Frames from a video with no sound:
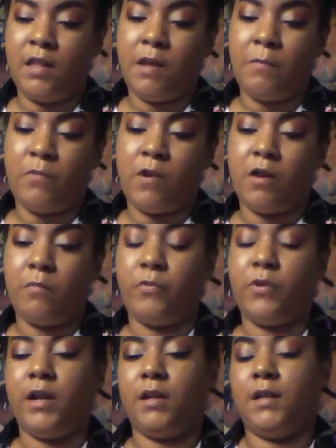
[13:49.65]
They
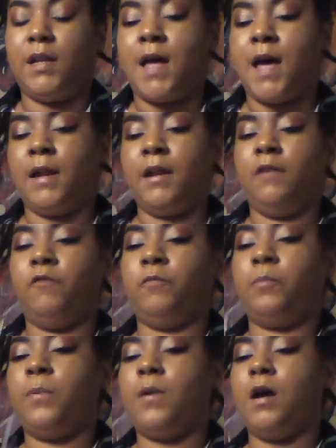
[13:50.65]
bring a lot of
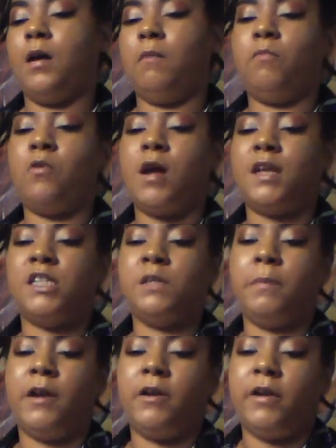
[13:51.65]

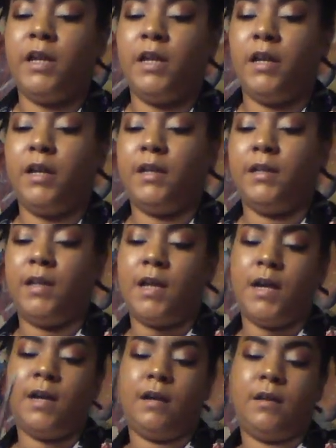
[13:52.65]
prosperity and good
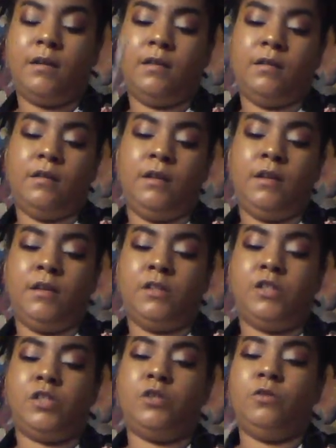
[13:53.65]
luck
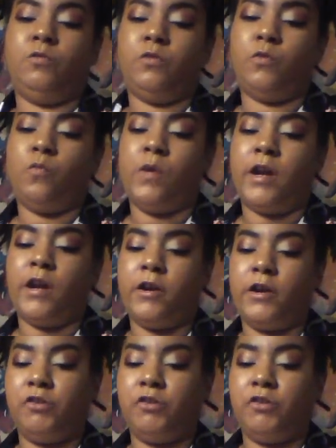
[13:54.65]
to the wearer.